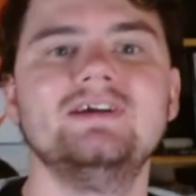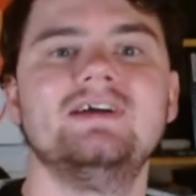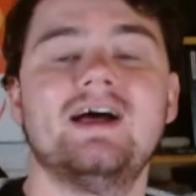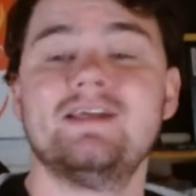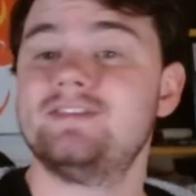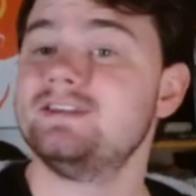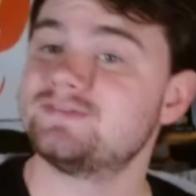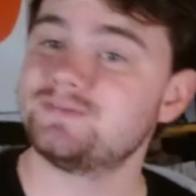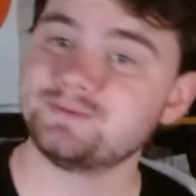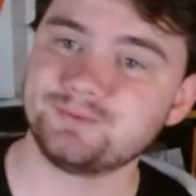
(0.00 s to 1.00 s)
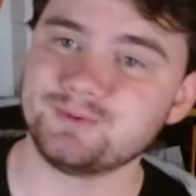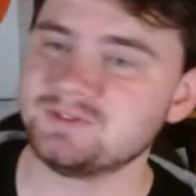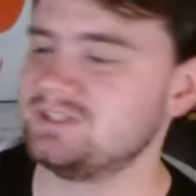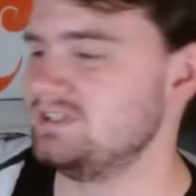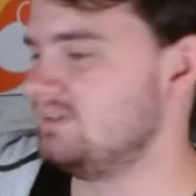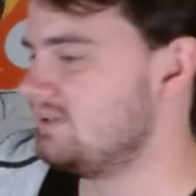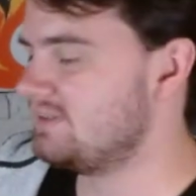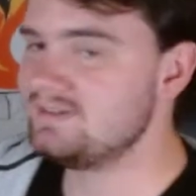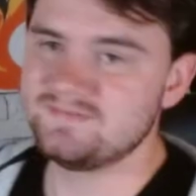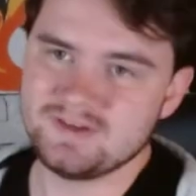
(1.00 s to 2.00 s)
Thanks for watching
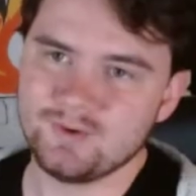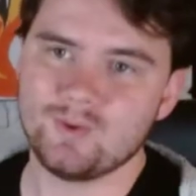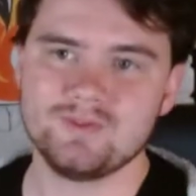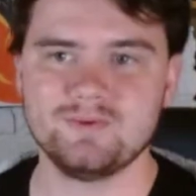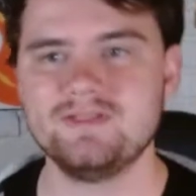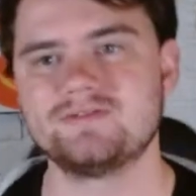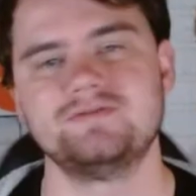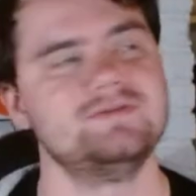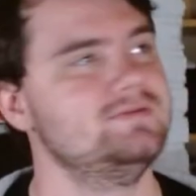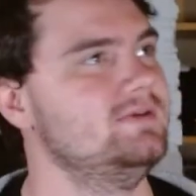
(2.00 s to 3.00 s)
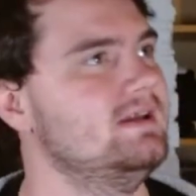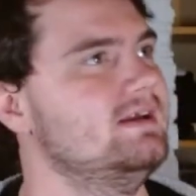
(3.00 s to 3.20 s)
the video all the way through.